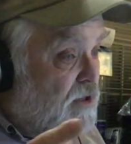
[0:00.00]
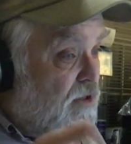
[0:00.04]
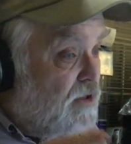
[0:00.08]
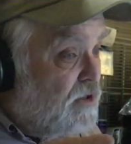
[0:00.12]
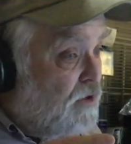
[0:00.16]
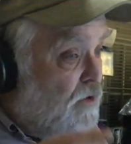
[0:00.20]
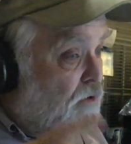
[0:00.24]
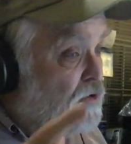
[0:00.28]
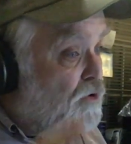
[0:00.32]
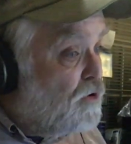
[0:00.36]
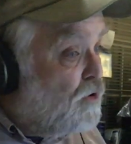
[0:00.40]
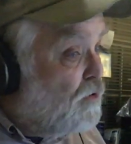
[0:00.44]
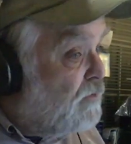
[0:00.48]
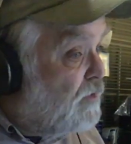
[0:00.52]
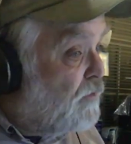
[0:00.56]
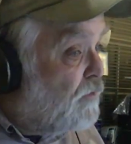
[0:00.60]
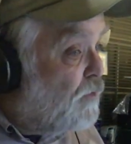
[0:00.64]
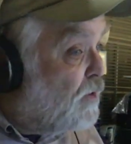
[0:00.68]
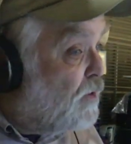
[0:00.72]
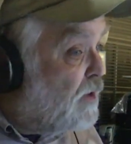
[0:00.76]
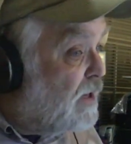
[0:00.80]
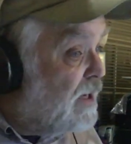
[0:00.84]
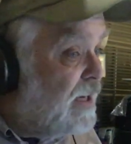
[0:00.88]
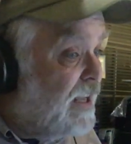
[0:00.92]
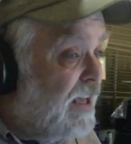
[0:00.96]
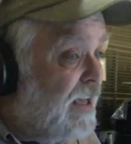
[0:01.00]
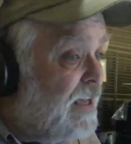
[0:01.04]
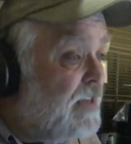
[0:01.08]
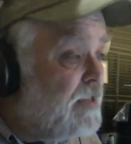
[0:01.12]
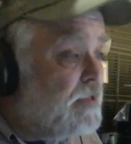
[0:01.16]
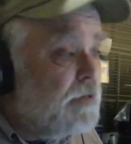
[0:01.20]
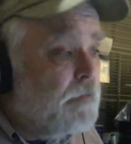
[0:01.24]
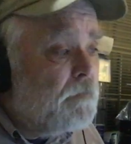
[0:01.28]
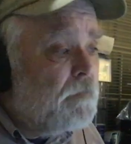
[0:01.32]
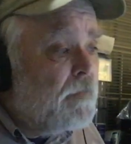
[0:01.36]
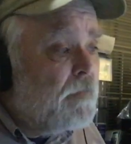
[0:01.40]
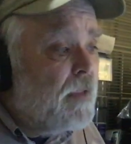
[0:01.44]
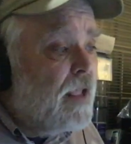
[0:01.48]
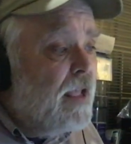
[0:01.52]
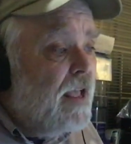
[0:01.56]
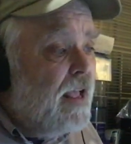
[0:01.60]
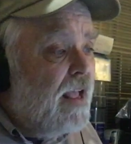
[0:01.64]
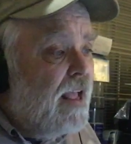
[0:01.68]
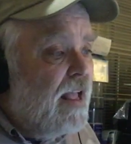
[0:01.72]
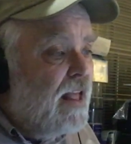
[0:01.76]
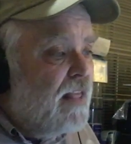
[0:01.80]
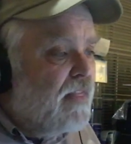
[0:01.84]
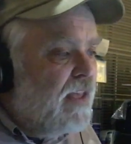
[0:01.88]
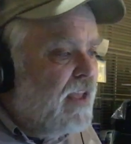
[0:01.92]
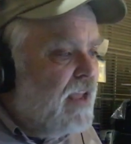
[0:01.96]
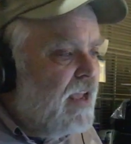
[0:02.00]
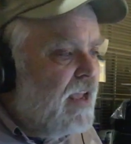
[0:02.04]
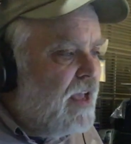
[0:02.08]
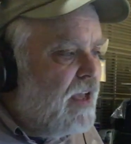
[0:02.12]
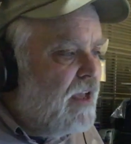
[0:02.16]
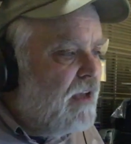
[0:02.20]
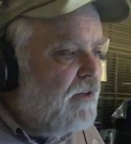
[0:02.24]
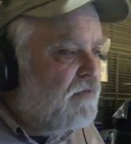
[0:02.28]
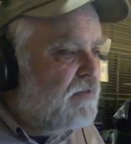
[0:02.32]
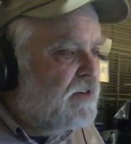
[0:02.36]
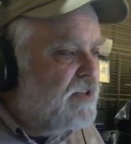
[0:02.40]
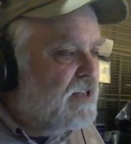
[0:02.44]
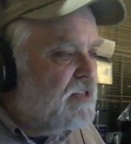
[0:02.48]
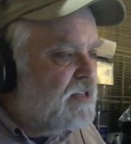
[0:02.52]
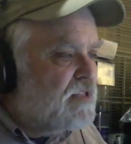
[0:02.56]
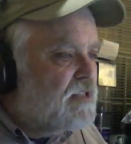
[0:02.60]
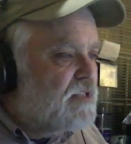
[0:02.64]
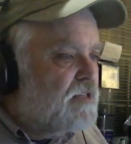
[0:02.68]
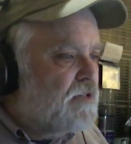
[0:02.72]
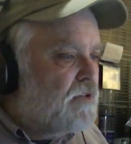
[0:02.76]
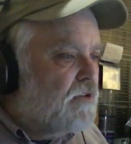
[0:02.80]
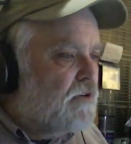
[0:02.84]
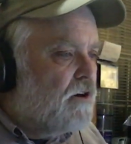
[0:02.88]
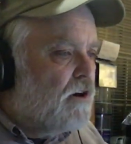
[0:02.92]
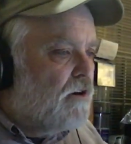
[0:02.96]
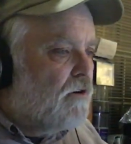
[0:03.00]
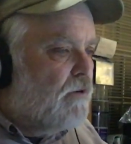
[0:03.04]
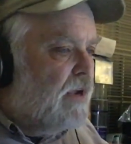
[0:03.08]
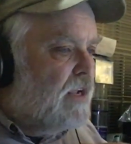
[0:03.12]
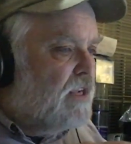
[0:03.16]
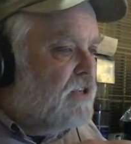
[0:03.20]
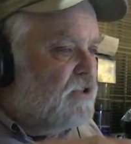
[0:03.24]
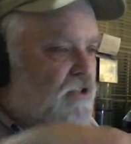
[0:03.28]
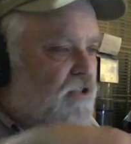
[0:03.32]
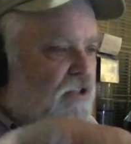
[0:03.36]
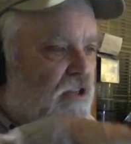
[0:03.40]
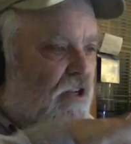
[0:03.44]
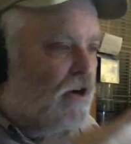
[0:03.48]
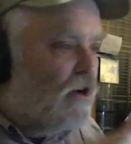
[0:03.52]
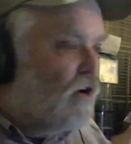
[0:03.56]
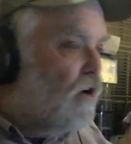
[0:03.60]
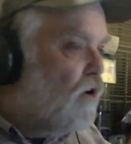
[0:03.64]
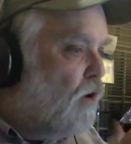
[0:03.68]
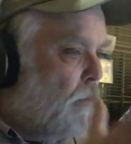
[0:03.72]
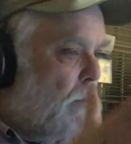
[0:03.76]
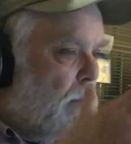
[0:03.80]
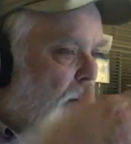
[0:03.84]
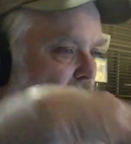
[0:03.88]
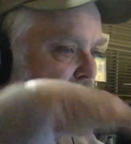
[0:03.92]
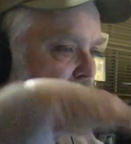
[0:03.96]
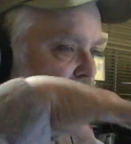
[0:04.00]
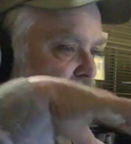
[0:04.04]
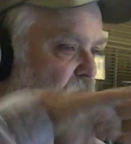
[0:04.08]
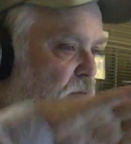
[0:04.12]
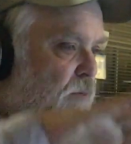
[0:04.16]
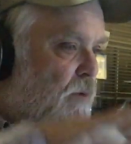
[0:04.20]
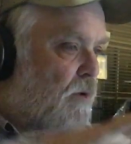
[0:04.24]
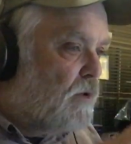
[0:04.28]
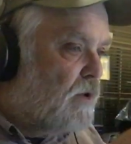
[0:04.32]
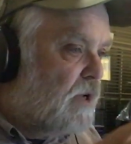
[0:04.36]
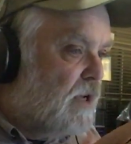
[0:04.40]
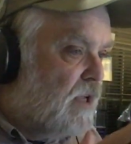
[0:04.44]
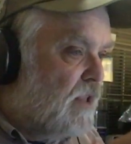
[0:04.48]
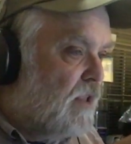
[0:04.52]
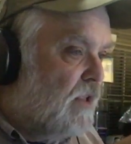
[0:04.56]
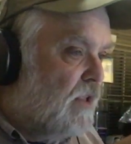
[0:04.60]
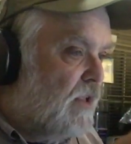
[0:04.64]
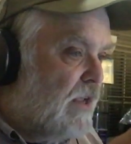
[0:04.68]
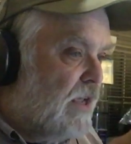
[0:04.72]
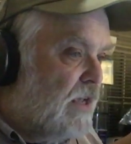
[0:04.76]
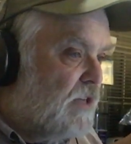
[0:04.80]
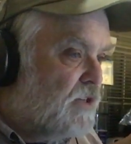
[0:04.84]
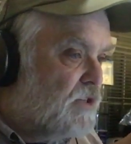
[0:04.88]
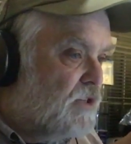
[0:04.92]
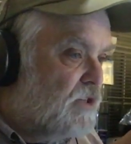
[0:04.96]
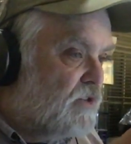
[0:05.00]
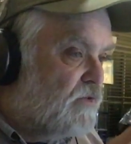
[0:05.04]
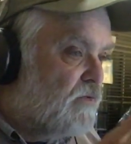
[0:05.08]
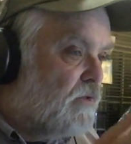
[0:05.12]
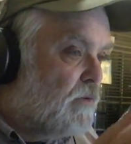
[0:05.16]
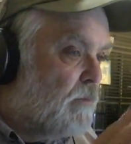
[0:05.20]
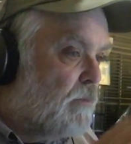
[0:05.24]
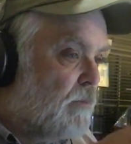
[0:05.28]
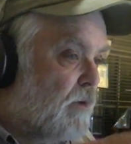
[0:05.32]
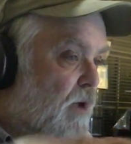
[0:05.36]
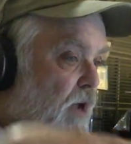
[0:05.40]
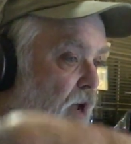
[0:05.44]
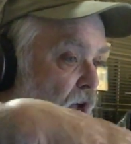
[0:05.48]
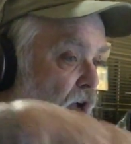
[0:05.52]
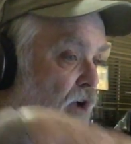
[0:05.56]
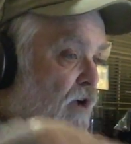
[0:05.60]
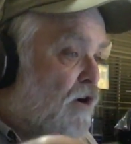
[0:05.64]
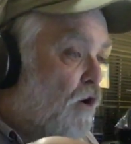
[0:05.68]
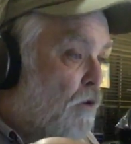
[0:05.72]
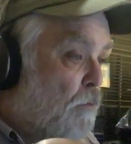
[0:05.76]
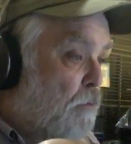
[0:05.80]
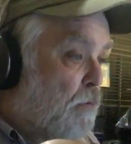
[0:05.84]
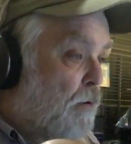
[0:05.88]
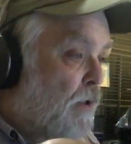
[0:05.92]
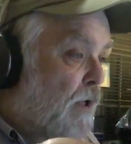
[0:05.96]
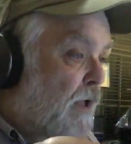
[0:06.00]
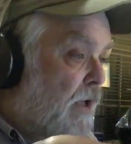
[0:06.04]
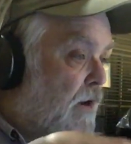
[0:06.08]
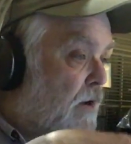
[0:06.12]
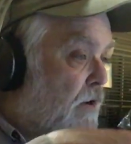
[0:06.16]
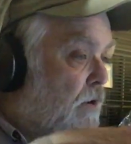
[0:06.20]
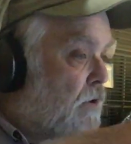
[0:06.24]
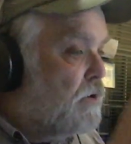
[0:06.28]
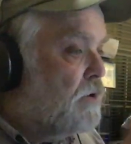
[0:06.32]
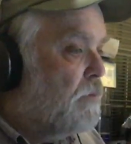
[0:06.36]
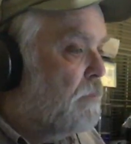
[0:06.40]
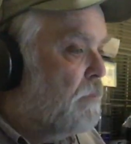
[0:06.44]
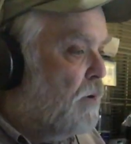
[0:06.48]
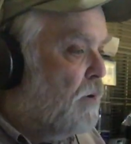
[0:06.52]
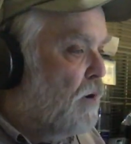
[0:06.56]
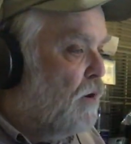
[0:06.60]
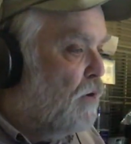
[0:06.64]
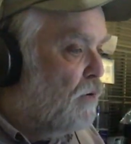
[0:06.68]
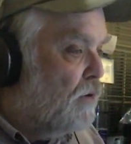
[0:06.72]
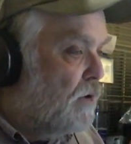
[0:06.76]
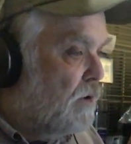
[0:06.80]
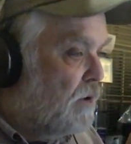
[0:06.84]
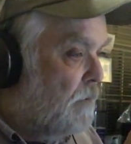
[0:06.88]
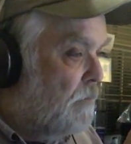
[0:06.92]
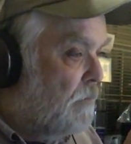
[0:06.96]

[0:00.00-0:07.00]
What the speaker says: those over 40 days, they have disks that are arranged in all possible inclinations from coplanar to polar.